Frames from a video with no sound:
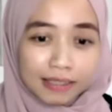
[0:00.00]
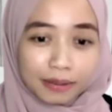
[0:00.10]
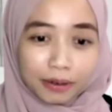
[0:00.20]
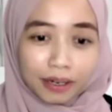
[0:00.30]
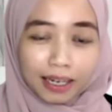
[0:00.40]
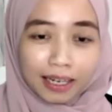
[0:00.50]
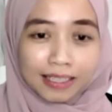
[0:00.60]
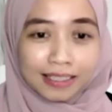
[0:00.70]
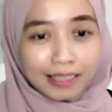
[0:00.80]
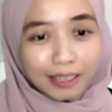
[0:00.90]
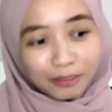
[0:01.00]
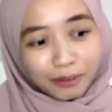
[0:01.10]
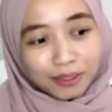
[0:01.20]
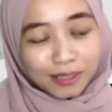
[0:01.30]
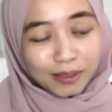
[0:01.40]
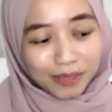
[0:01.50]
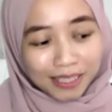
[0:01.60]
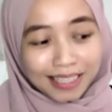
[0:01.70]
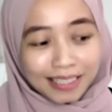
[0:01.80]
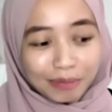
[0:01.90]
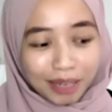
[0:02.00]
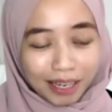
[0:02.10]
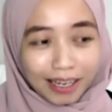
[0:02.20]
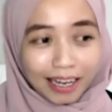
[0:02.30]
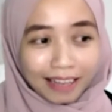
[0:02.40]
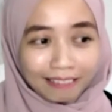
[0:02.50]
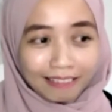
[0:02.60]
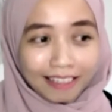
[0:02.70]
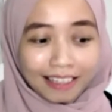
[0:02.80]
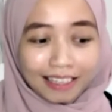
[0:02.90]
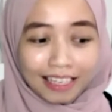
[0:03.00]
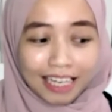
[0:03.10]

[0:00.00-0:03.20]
So I still have all the sources. I think